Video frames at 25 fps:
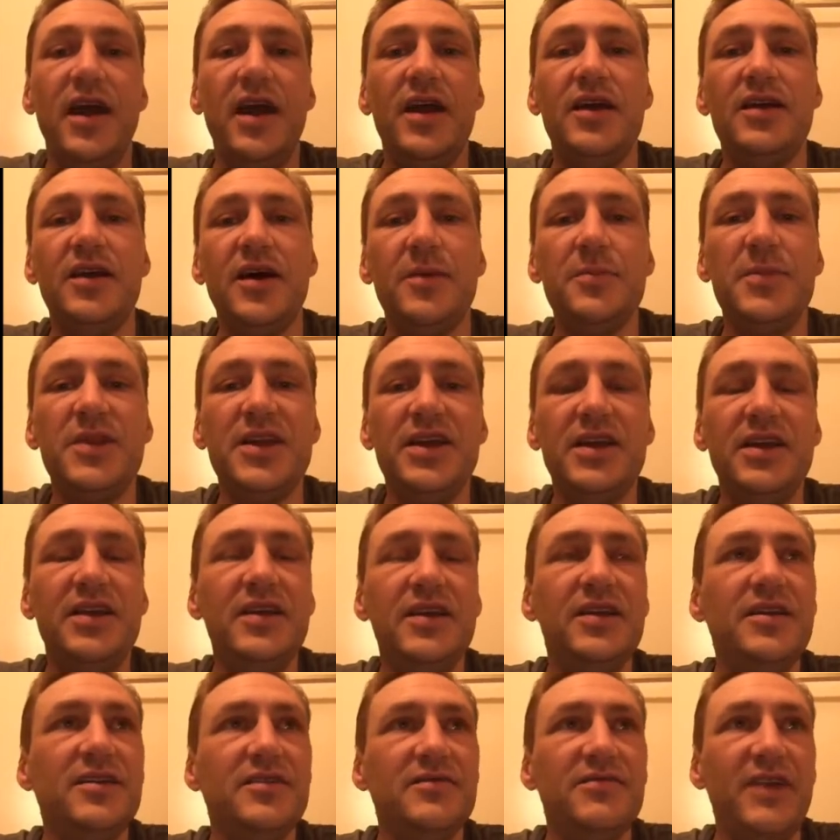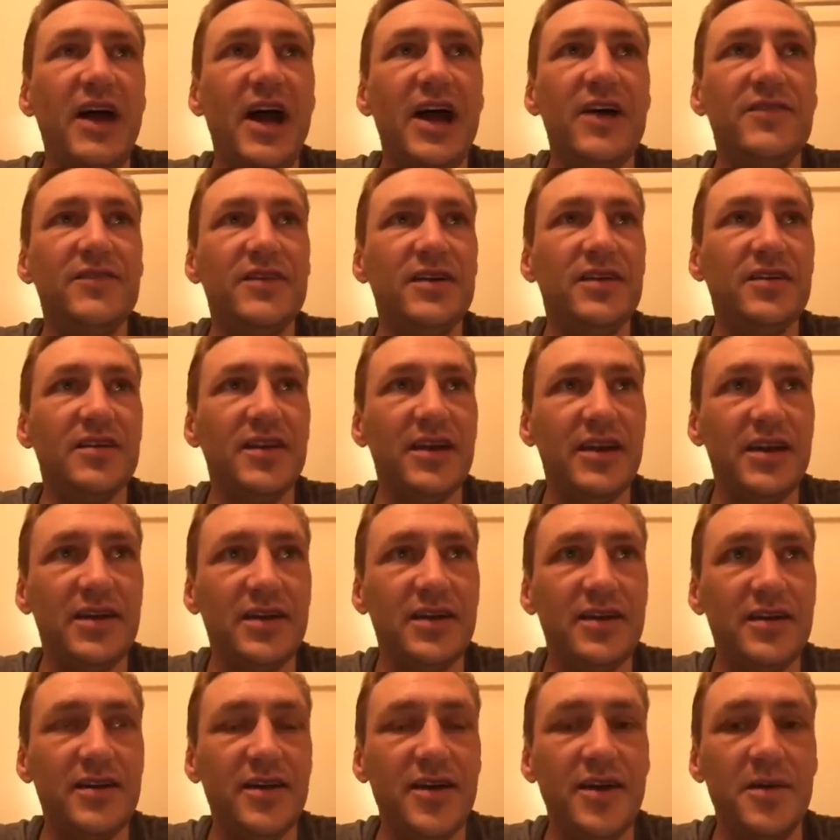And I'm thinking of having like
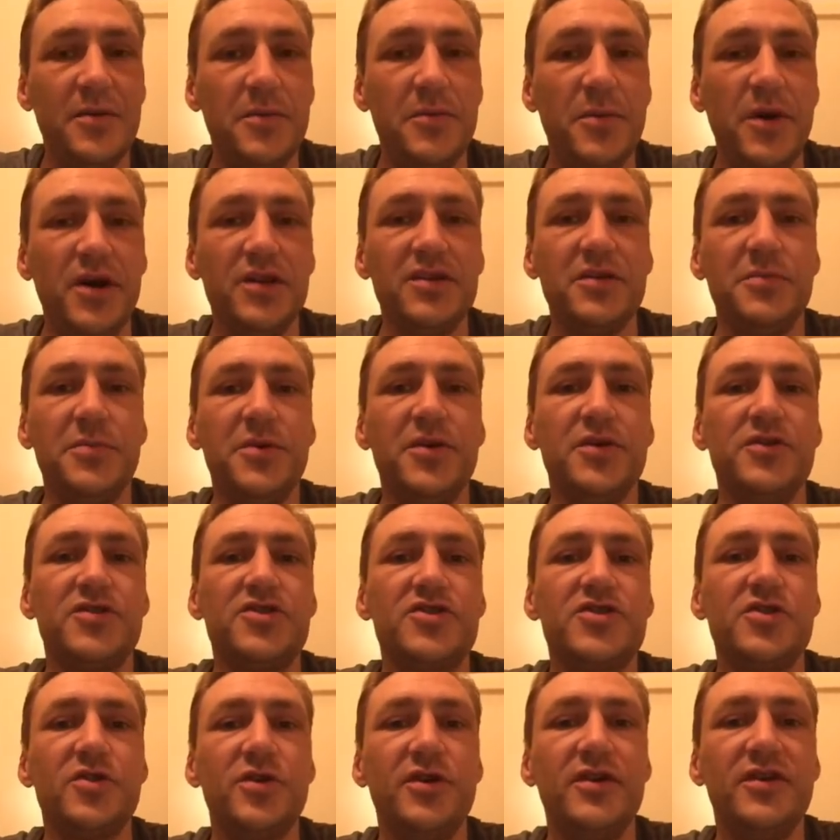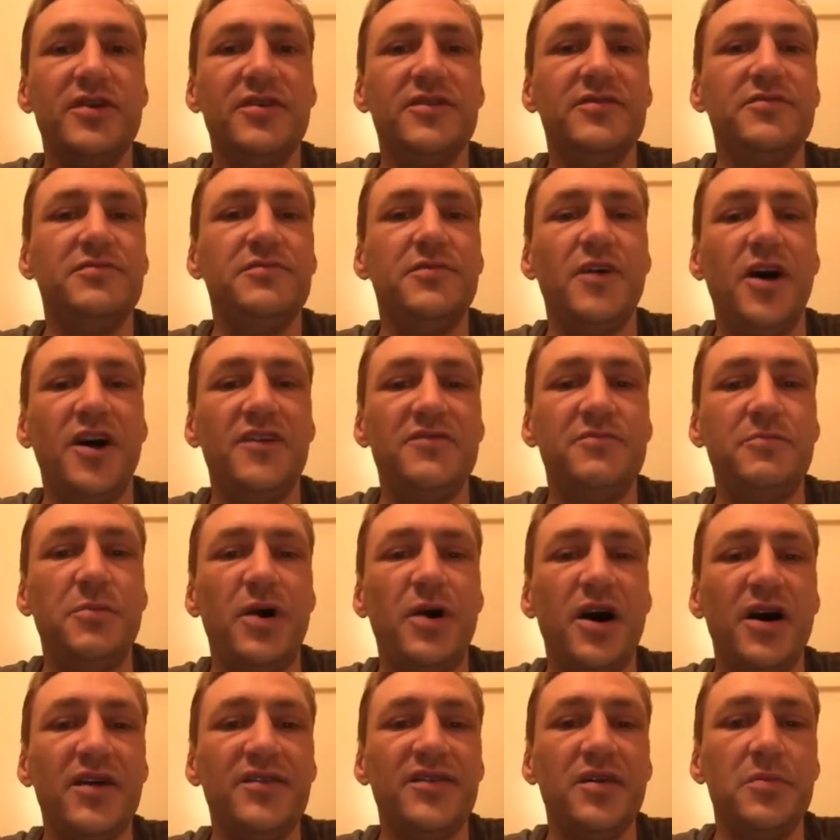a multiple choice of
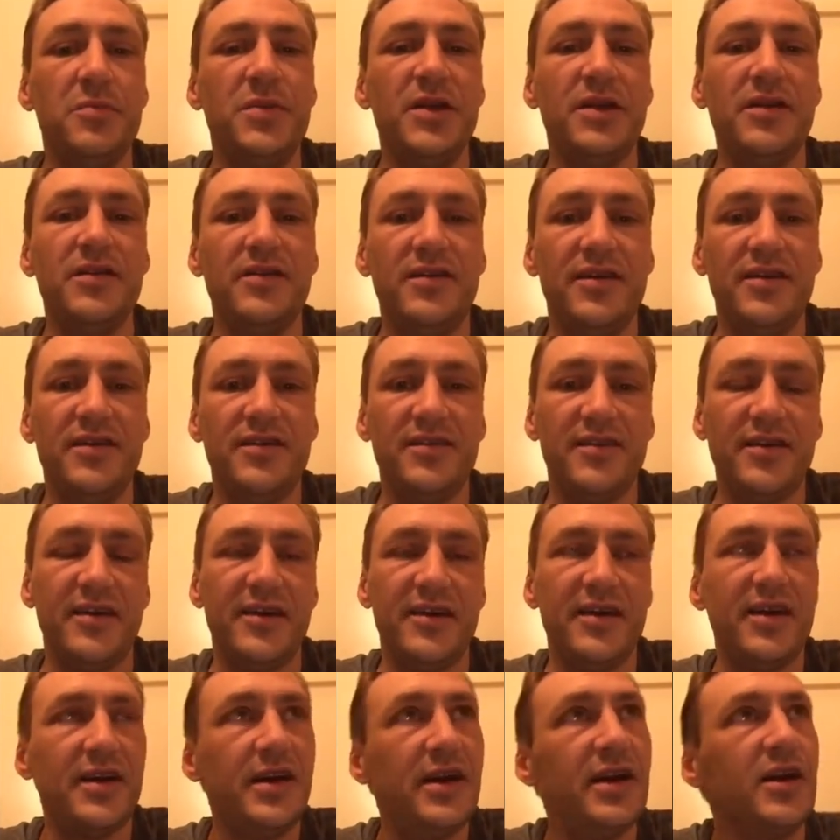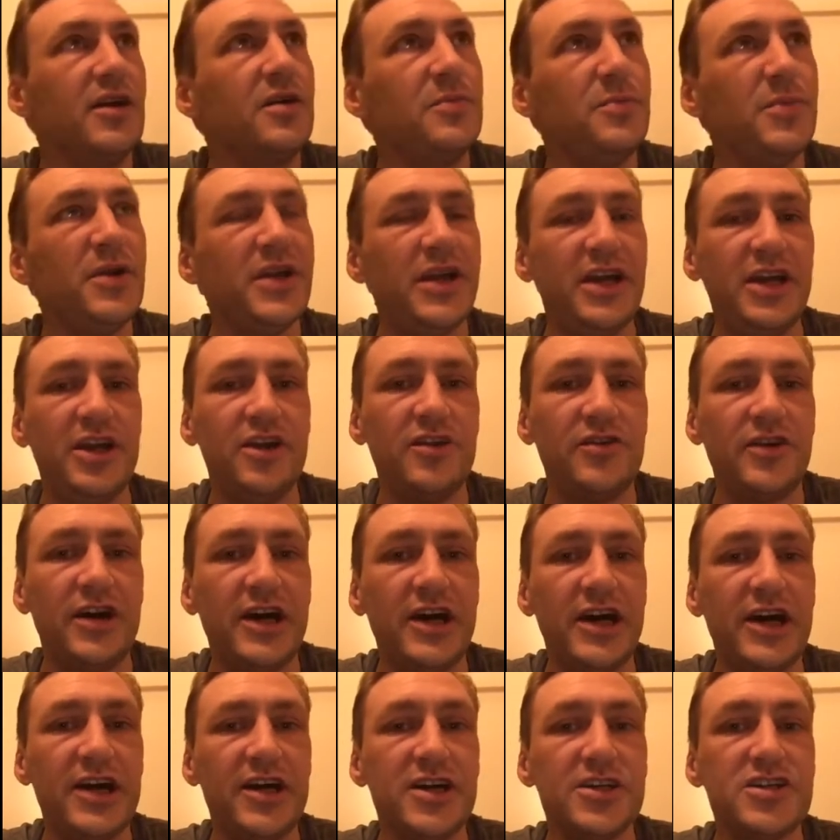possibilities, like airplane
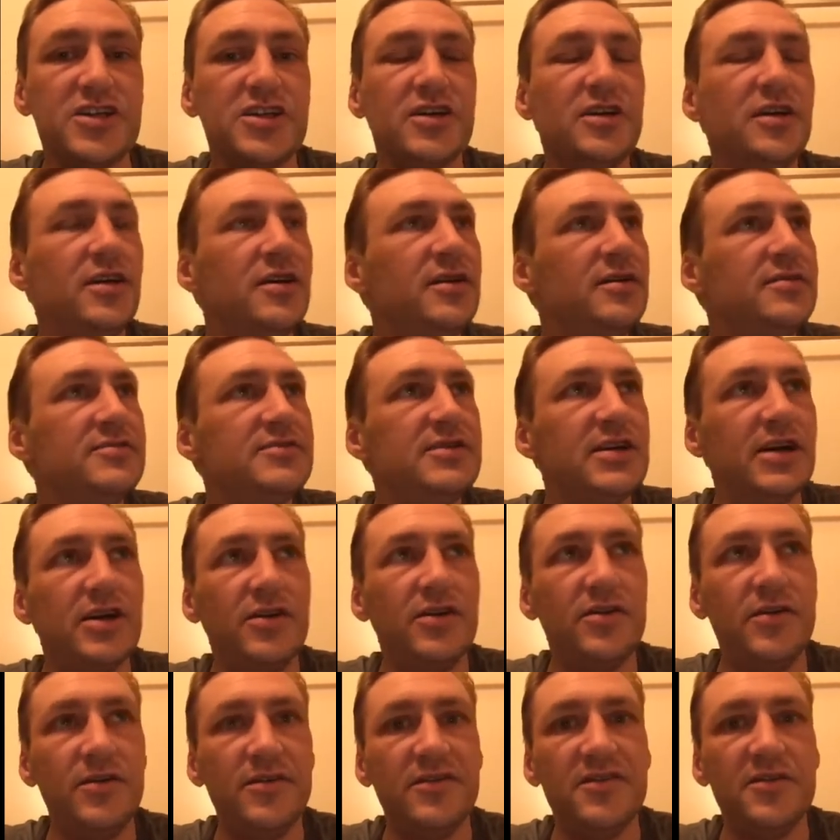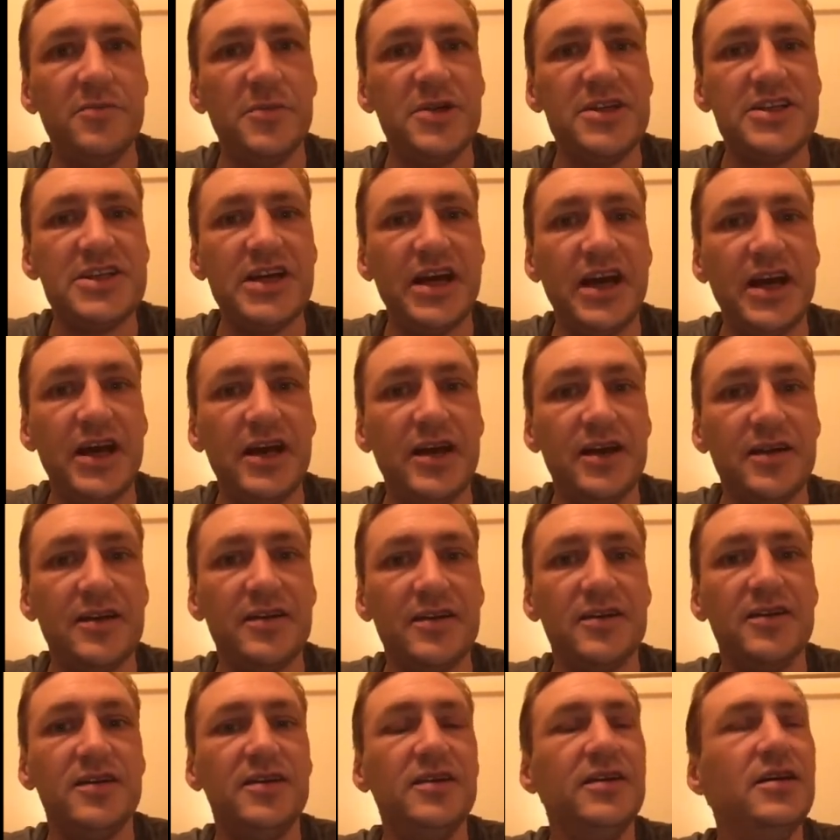crash, terrorism
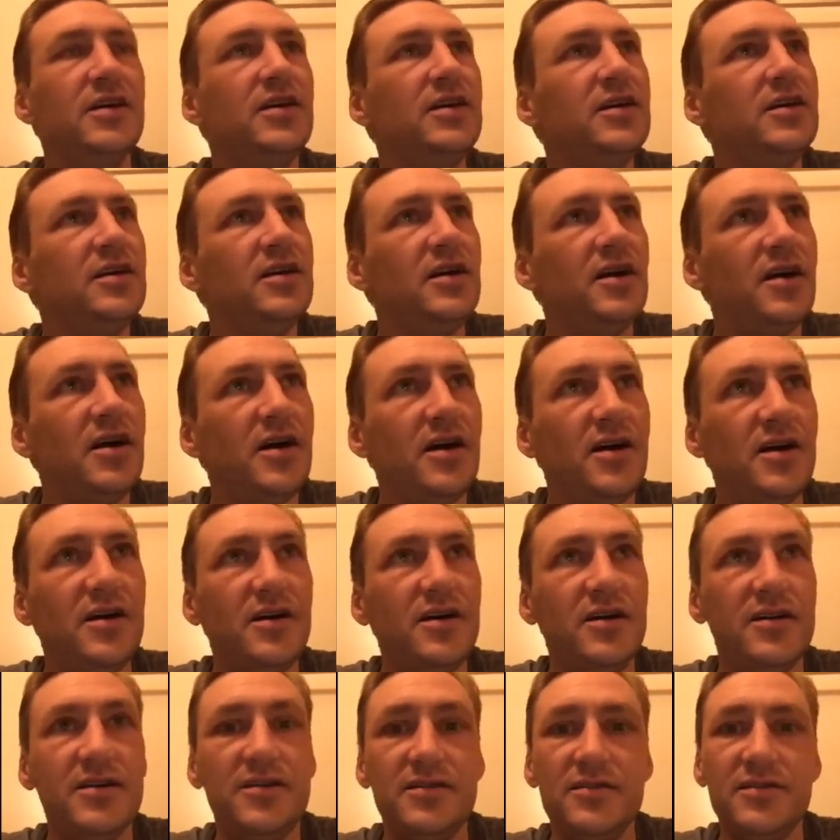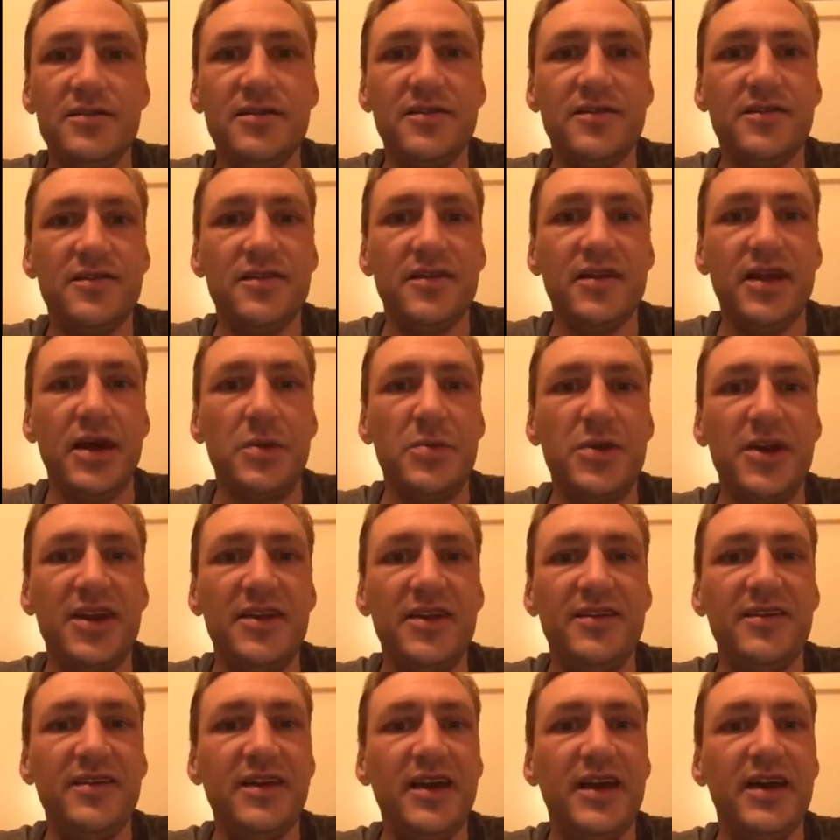attack, celebrity
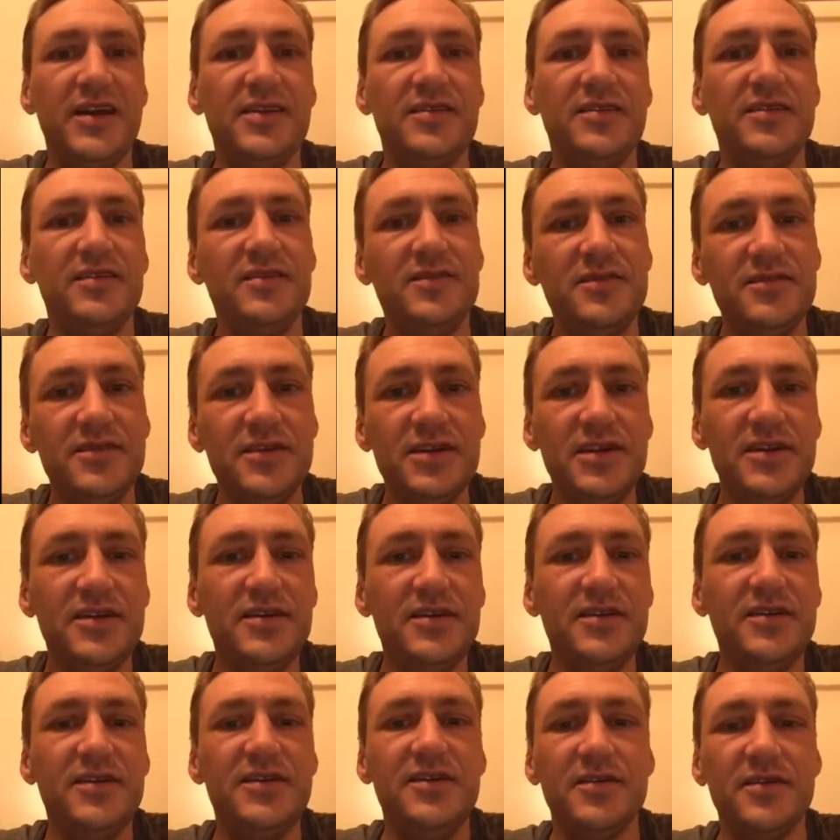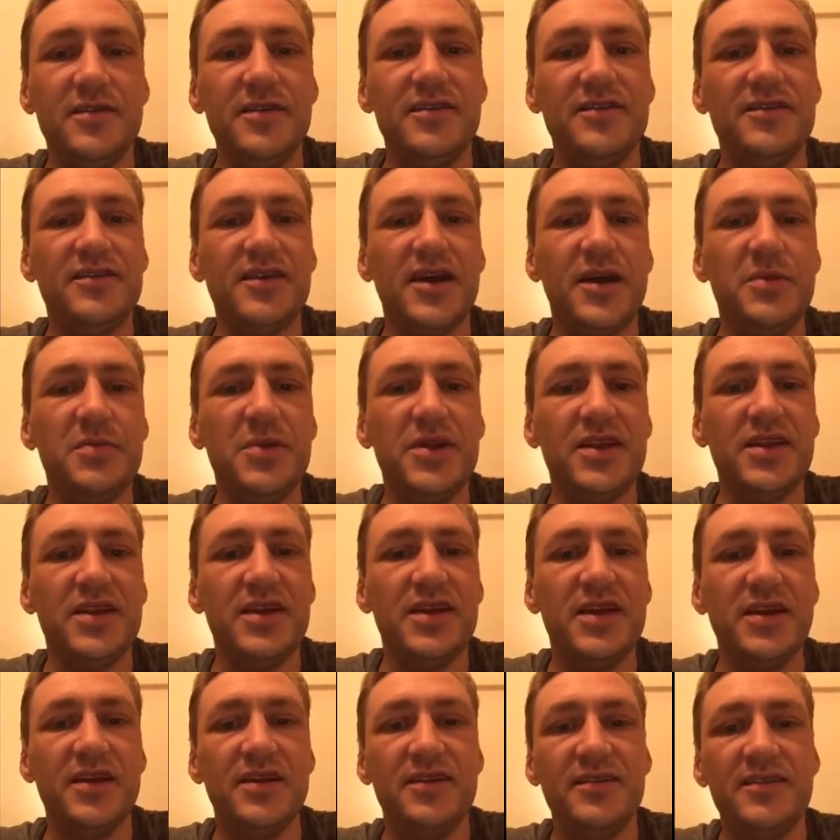scandal, you know, this type of
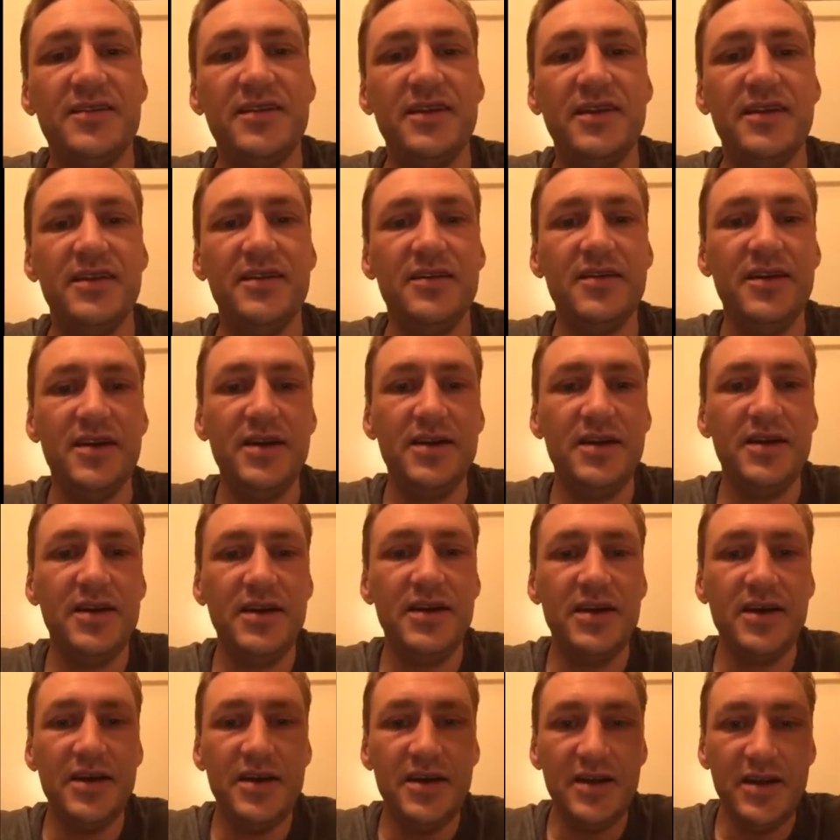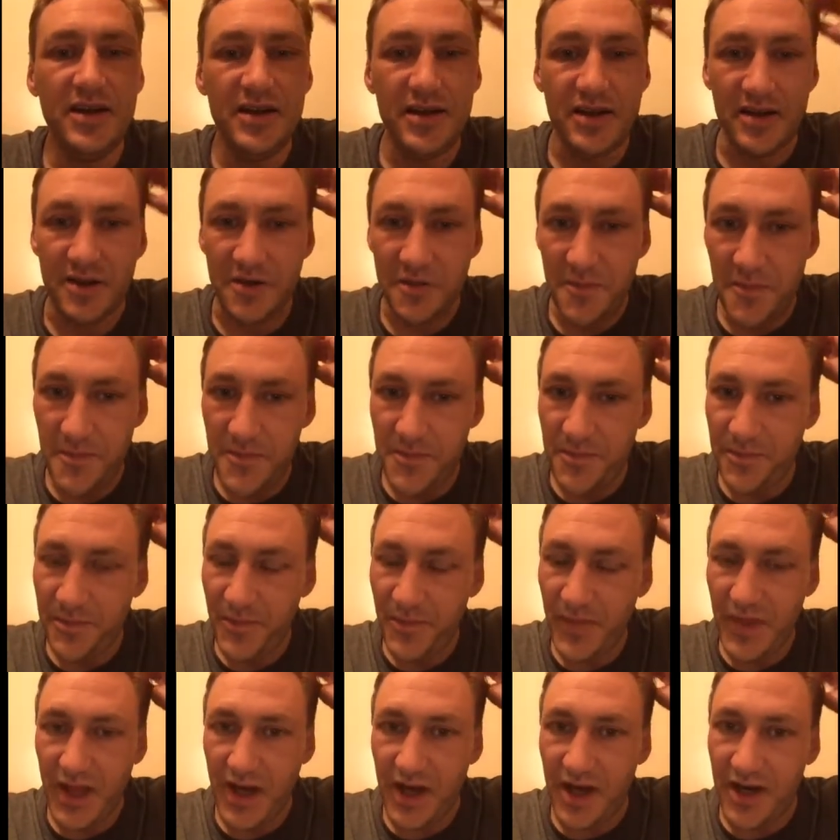thing, and seeing, you know,
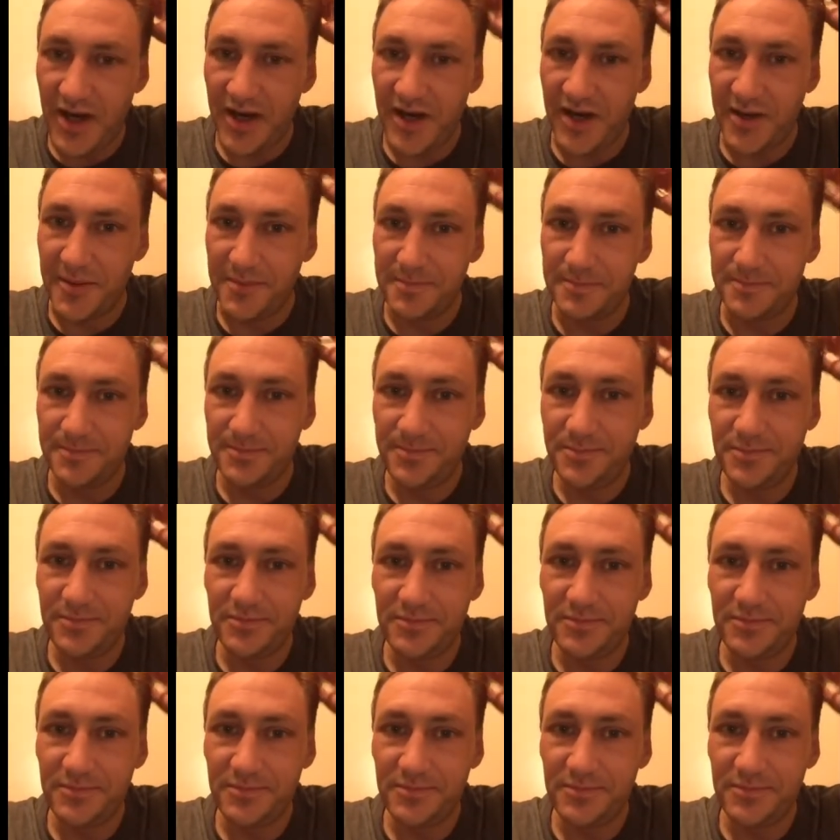um,